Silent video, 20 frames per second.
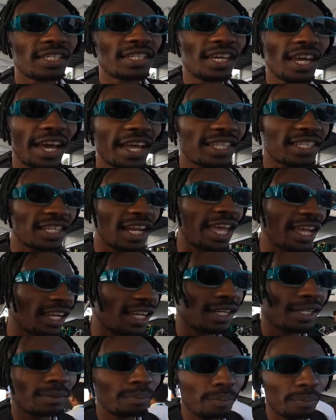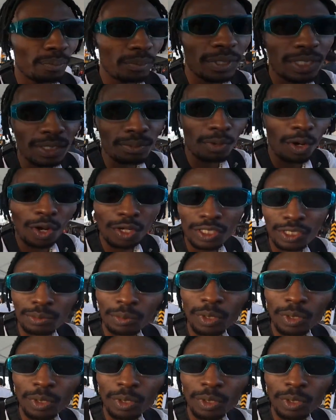here it's like small